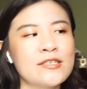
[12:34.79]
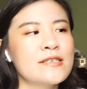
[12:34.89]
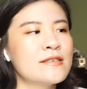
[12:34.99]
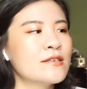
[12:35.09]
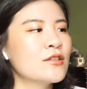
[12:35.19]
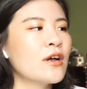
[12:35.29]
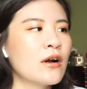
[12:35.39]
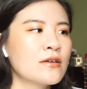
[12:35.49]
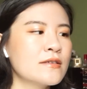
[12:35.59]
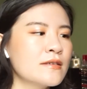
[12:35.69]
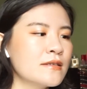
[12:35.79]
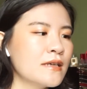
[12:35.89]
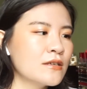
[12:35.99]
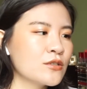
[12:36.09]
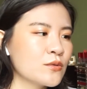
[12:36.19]
It's the Nars
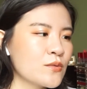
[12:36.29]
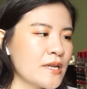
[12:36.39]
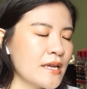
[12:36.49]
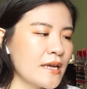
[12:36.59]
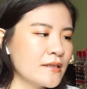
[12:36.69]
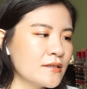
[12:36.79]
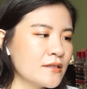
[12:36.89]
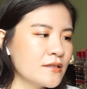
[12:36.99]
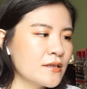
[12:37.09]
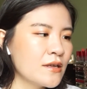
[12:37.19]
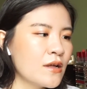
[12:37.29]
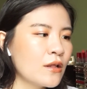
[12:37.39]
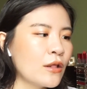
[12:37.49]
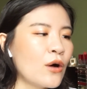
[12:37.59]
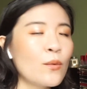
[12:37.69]
Natural Radiant
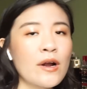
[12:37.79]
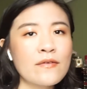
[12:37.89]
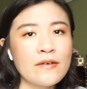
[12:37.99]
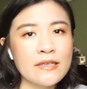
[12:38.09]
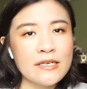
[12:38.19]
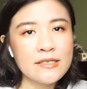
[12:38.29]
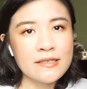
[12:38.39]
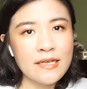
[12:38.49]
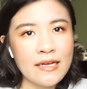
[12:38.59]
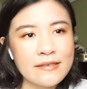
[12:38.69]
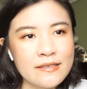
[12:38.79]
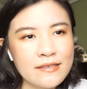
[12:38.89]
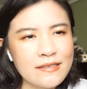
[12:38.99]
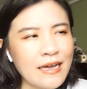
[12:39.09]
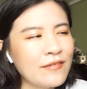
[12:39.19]
Longwear foundation
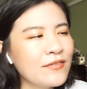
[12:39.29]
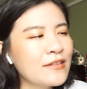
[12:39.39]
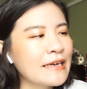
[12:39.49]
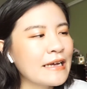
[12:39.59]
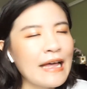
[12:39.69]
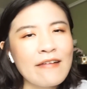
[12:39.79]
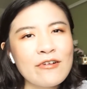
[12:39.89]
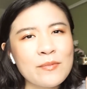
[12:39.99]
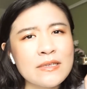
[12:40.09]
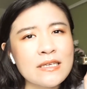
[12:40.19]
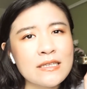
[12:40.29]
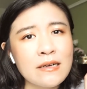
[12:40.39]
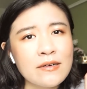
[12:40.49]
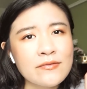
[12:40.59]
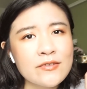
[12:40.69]
that I feel like everybody
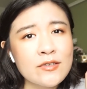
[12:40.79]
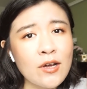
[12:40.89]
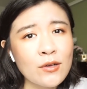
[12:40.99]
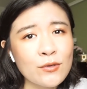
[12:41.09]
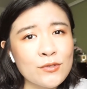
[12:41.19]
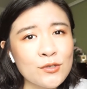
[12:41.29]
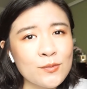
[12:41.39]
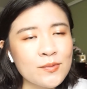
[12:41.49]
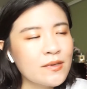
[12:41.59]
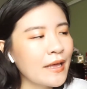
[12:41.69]
loves on YouTube,